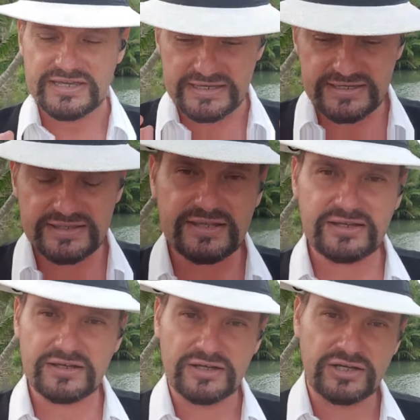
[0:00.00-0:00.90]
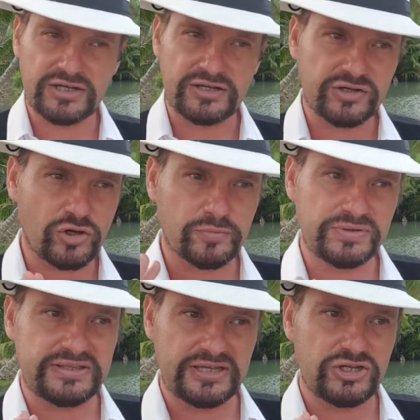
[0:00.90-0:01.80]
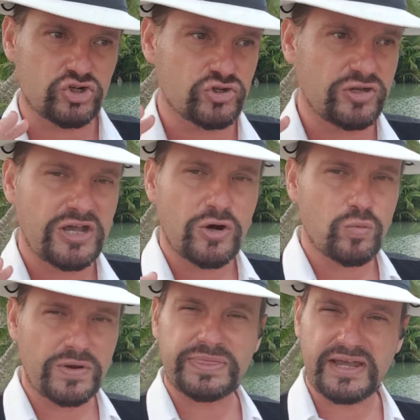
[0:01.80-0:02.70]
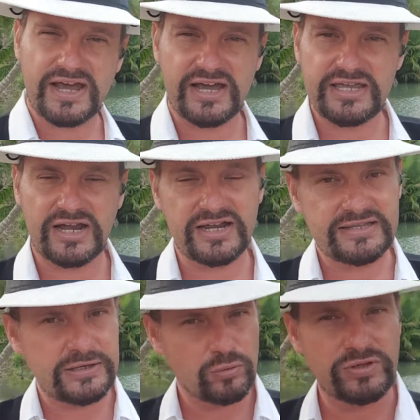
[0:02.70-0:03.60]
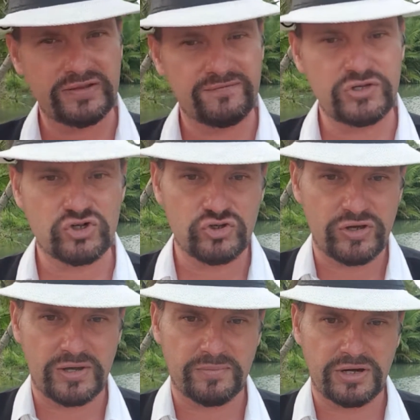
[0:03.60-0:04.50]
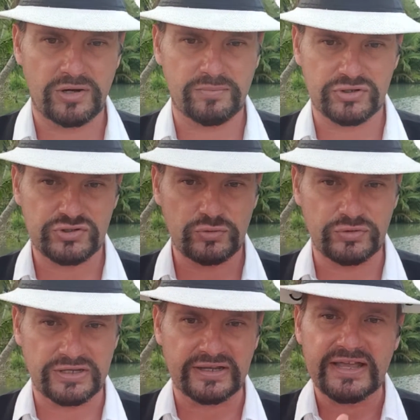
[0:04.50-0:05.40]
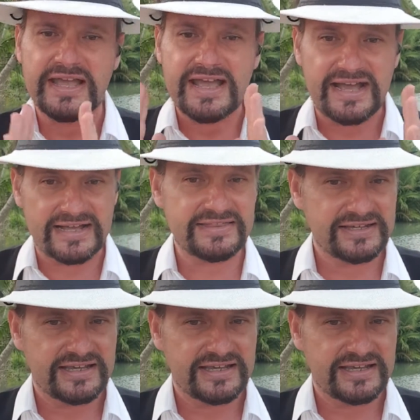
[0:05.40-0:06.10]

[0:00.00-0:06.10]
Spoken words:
in the combination with the higher idea, with the vision you are pursuing. And